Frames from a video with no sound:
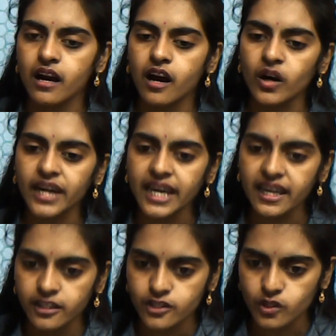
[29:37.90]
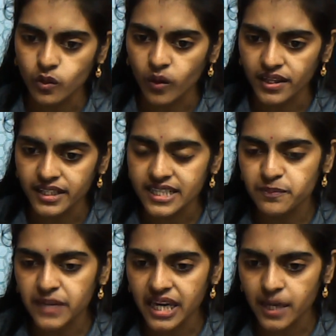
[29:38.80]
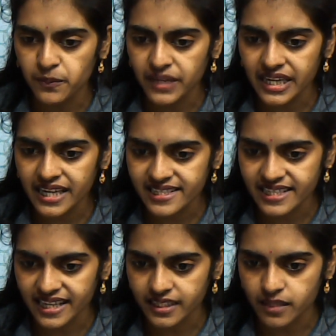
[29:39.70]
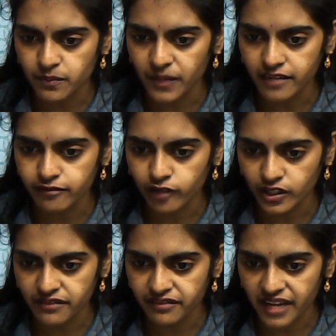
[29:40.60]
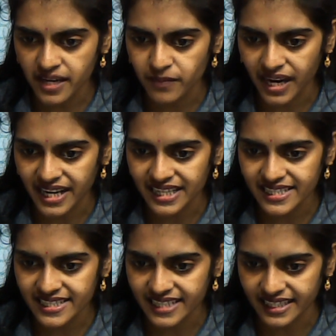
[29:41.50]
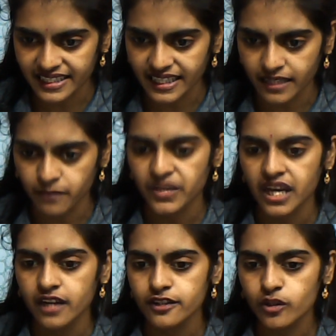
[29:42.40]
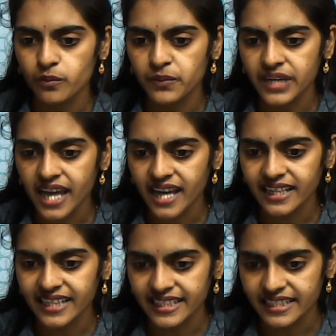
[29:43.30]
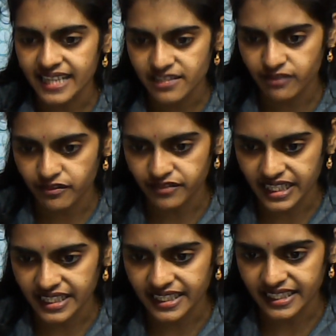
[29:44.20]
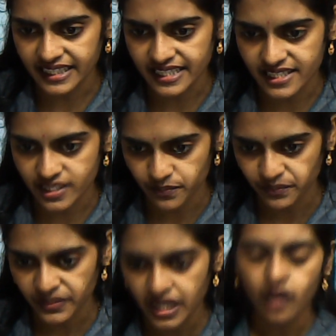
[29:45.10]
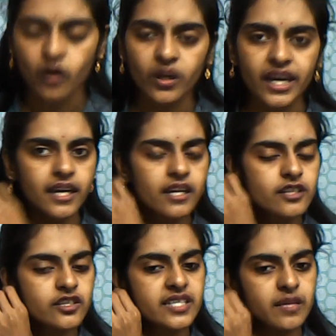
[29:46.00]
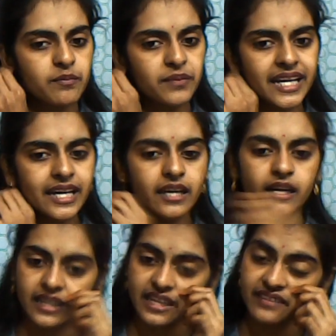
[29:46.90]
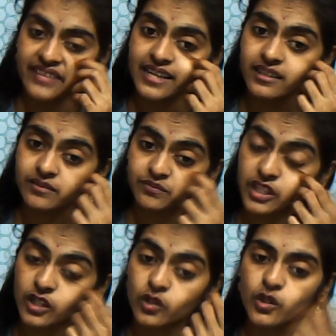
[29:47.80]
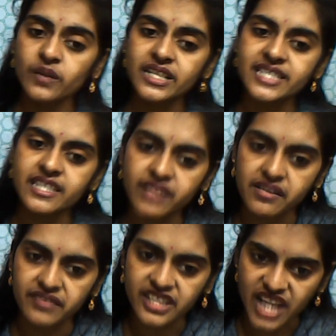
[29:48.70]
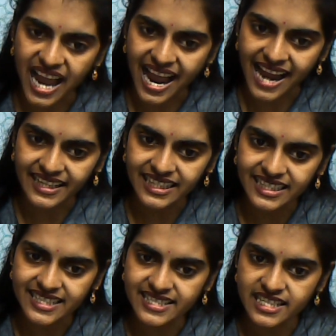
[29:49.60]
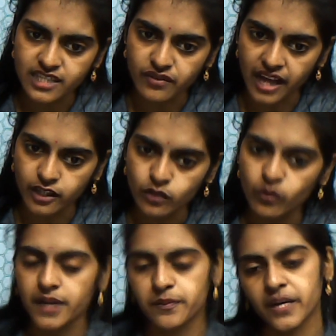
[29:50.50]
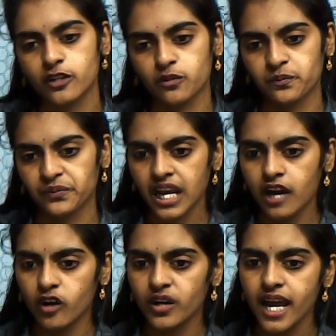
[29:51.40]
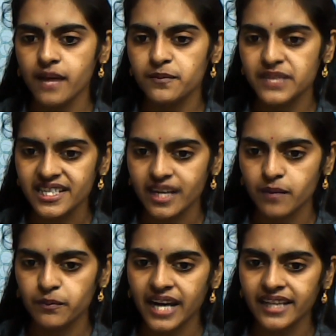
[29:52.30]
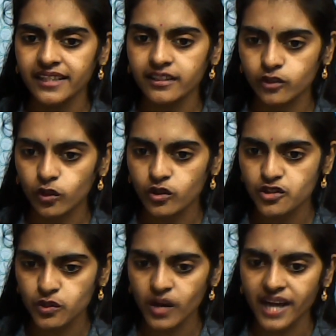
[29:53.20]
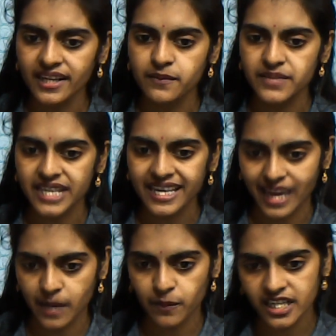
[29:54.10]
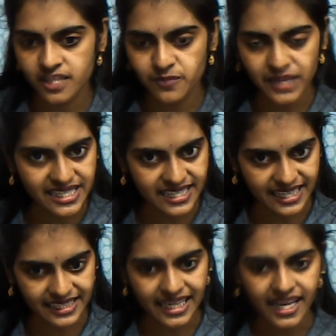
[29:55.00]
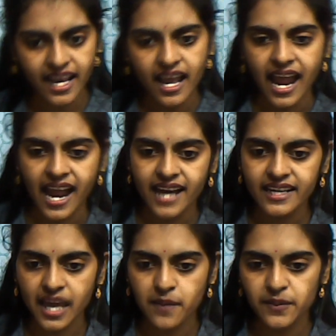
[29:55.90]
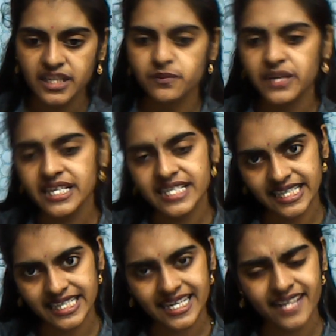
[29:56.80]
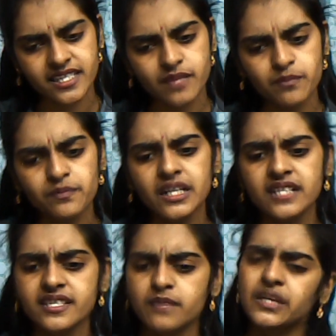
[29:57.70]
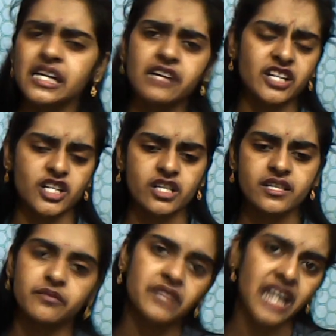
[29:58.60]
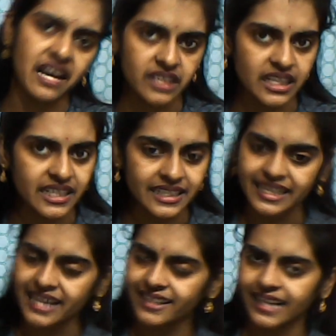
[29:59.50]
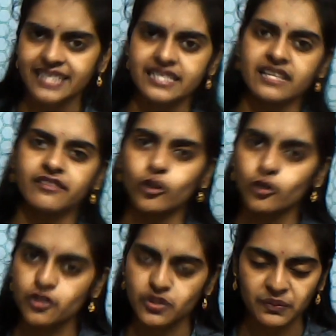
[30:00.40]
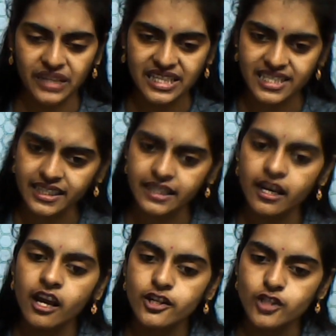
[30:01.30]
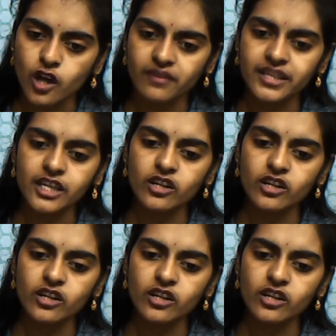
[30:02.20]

Okay, so what is b? B is nothing but 45 minus 30. So b I'll get it as 15 degrees. Okay, so simply given you will see for which angle is this value 1 by 2. Okay, I'm just comparing those two and I'm saying a minus b is 30 and a plus b is 60, and simple equations we have learned in our class 7 also, isn't it? Solving,